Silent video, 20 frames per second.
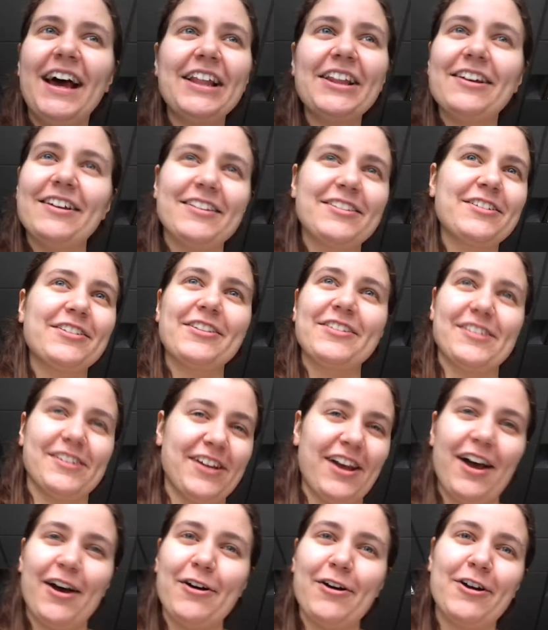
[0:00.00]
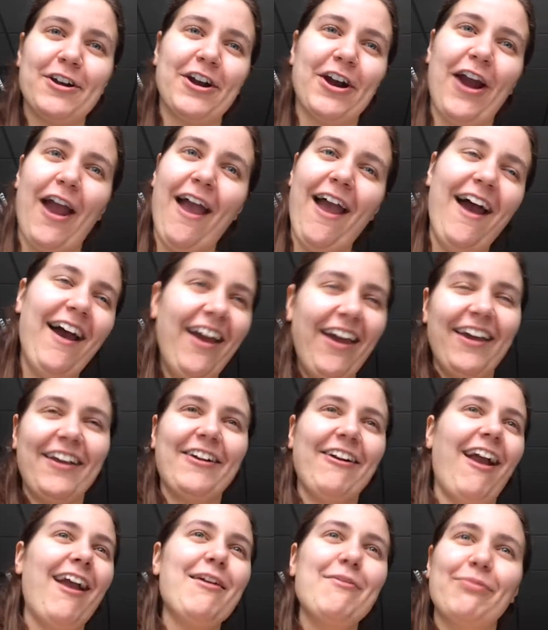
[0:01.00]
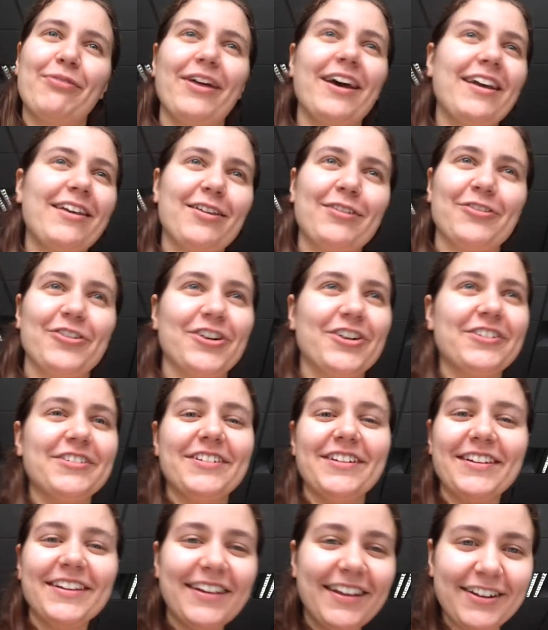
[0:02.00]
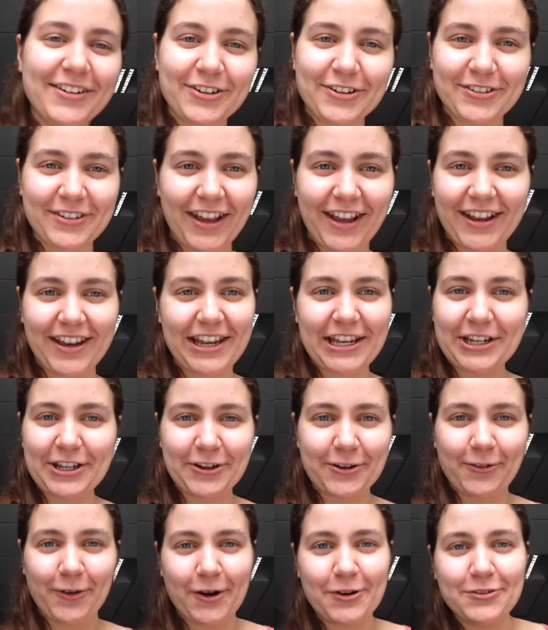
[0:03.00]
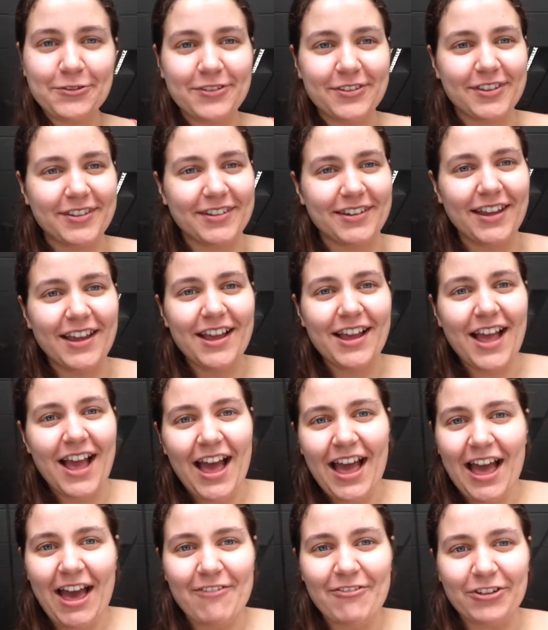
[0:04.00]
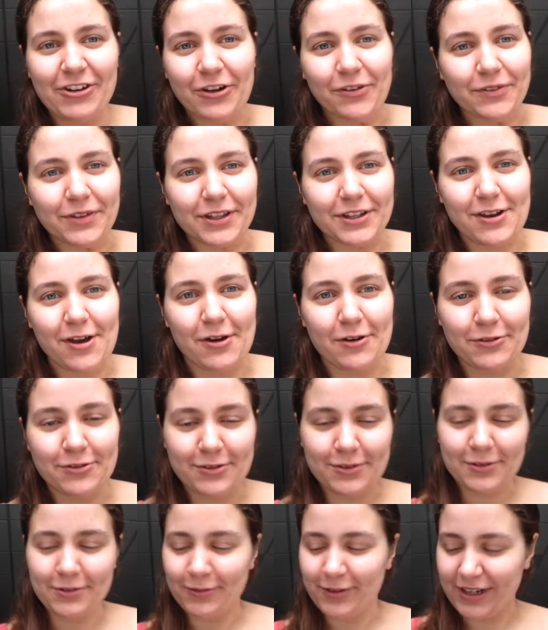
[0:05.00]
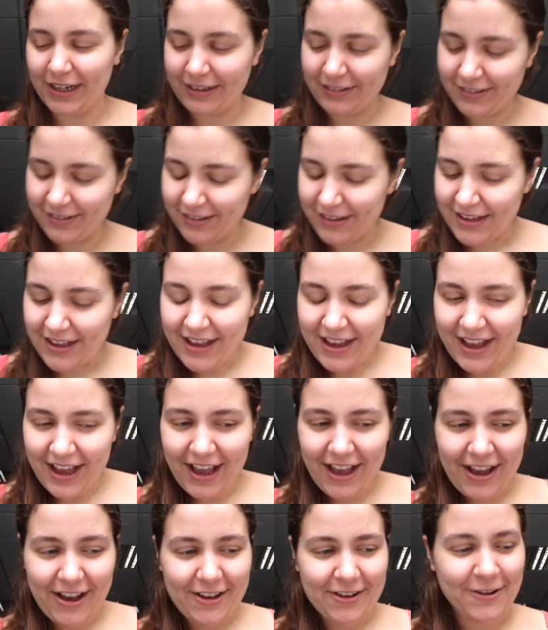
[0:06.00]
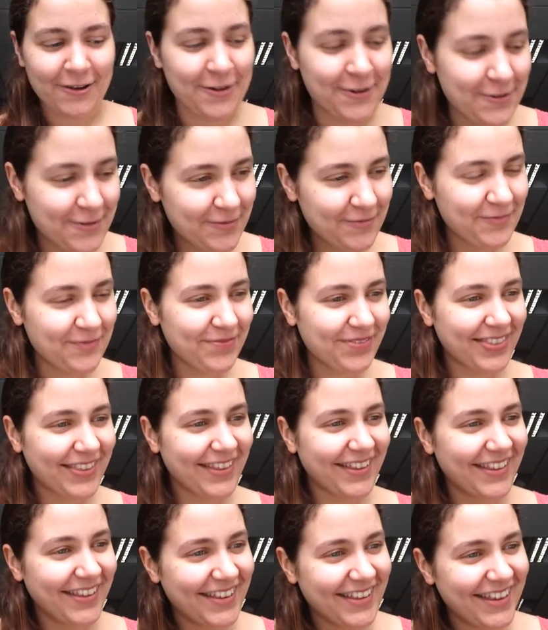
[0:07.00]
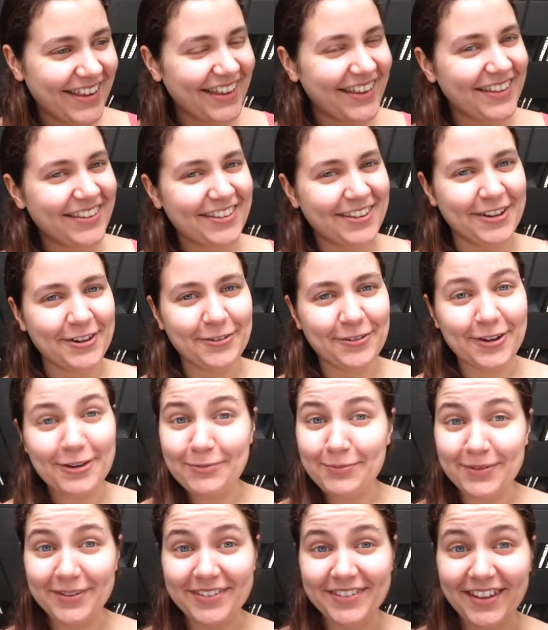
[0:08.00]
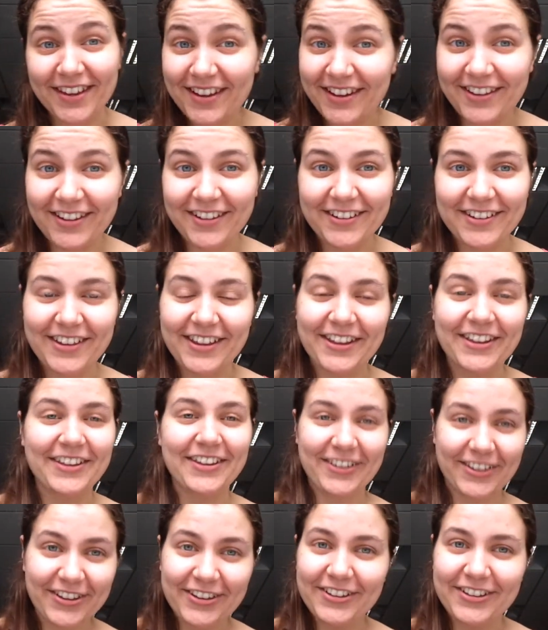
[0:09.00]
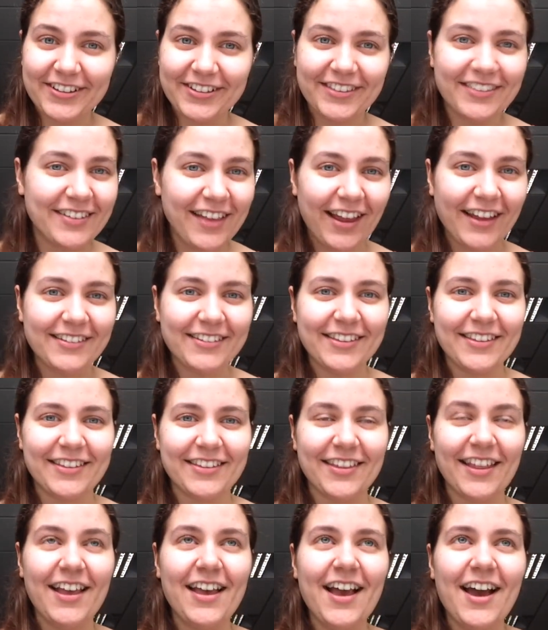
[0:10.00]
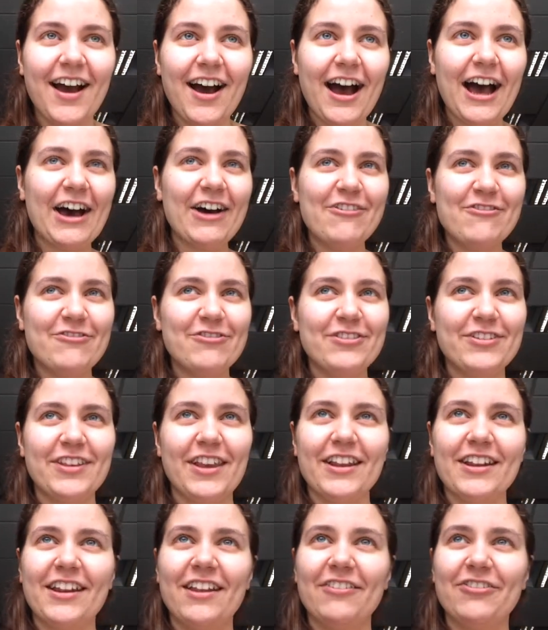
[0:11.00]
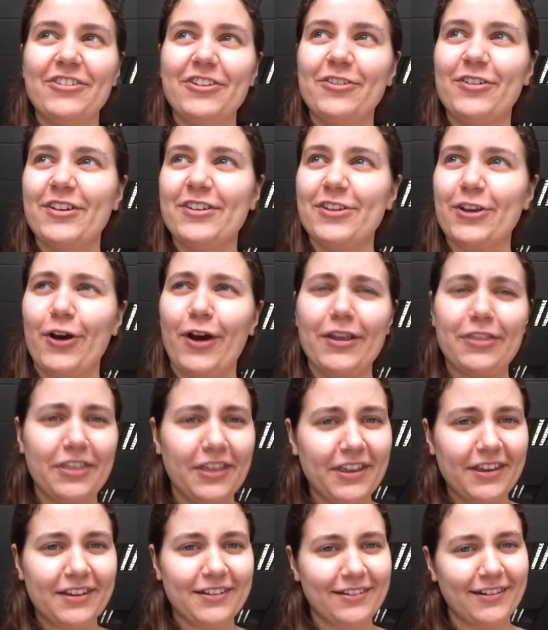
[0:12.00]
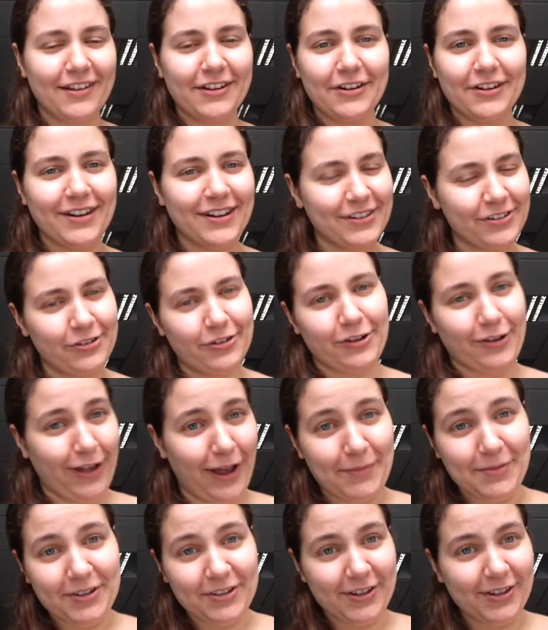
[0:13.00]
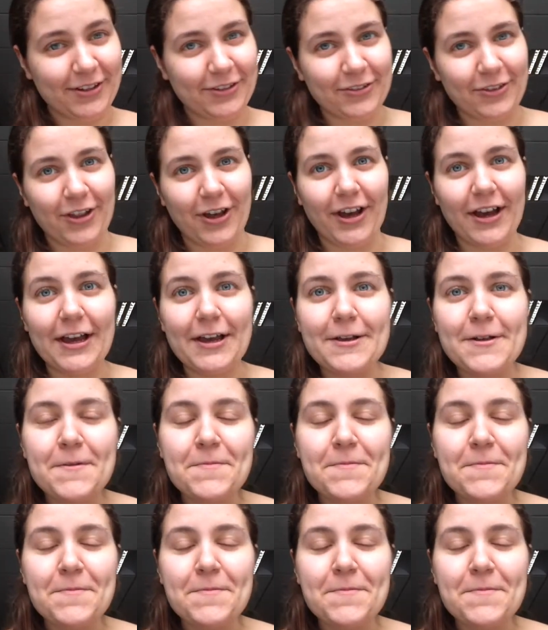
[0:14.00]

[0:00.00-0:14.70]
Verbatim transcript: law school is a, a great, great place for entertaining quotes and heaven only knows what else. Uh, so one particularly good sentence um, said a few weeks ago, I think in international climate change law,